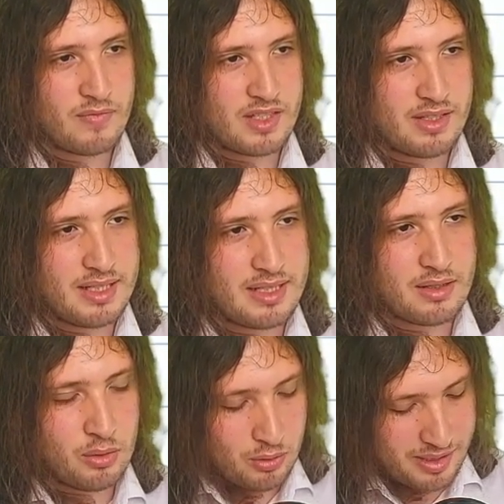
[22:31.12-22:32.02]
So this is
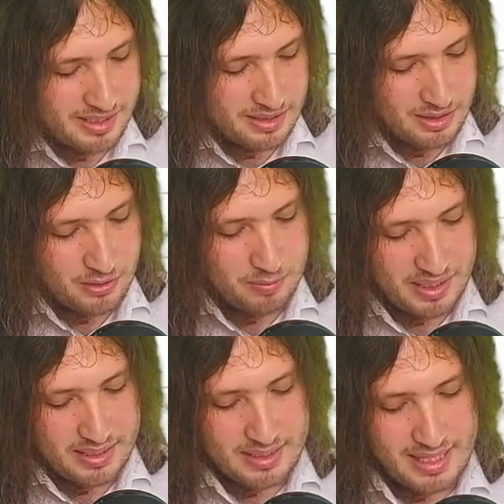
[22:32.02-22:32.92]
glorious news,
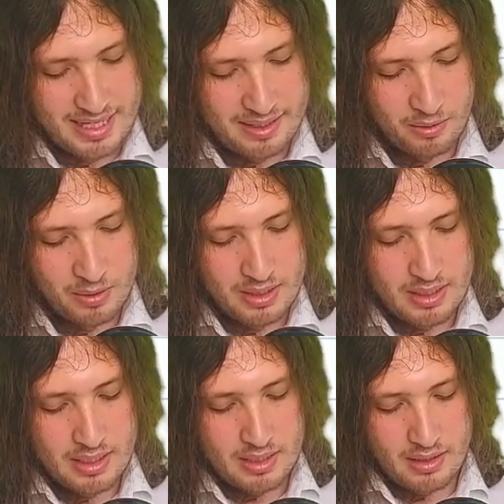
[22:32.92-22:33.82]
because now
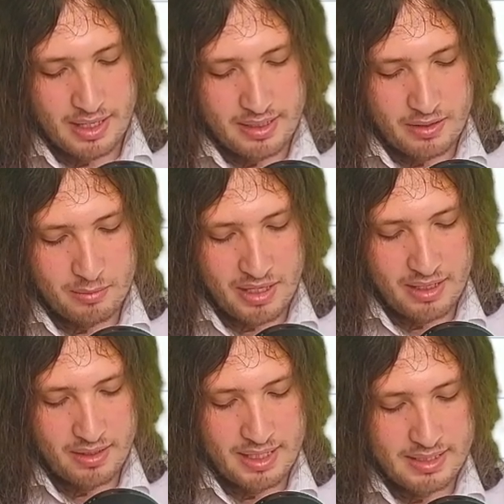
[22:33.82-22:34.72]
I know that my
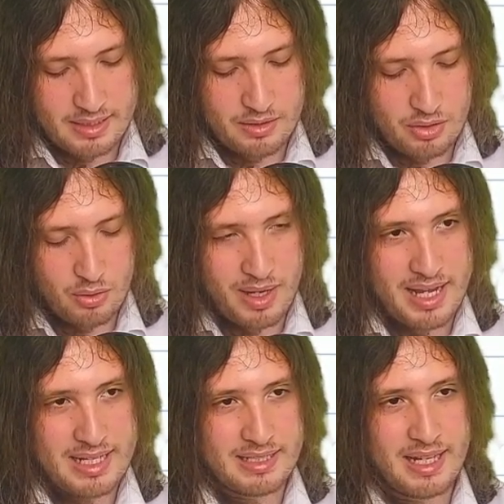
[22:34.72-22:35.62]
height is
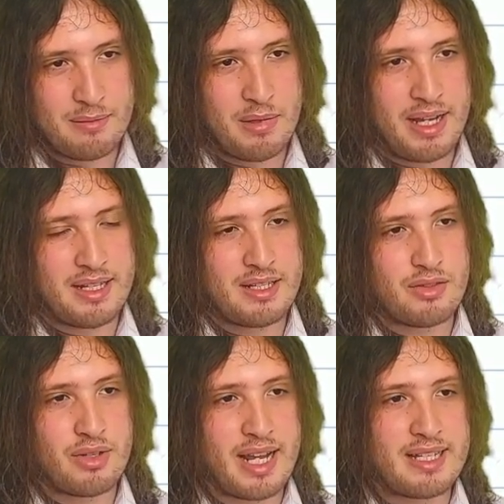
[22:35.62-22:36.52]
2a 10 minus
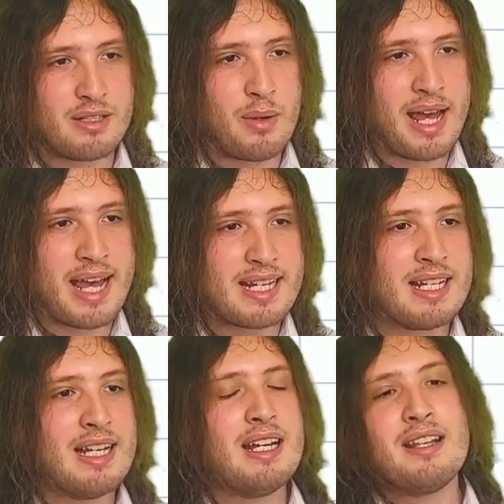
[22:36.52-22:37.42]
3a squared.
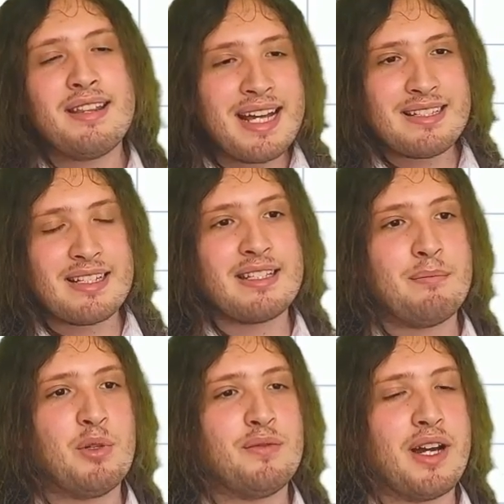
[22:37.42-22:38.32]
That's a
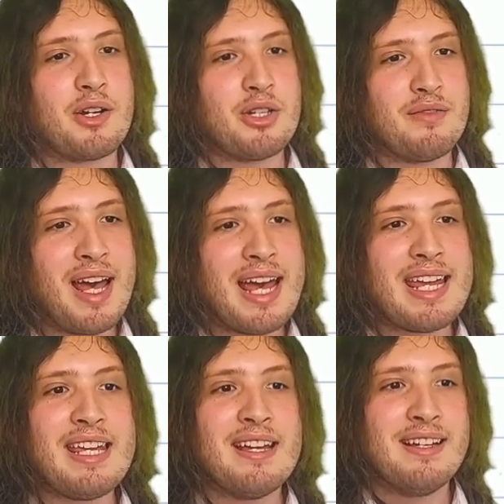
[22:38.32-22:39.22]
simple function of
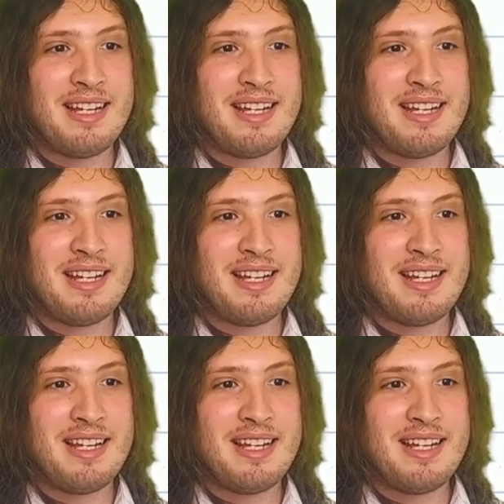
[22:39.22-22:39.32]
A.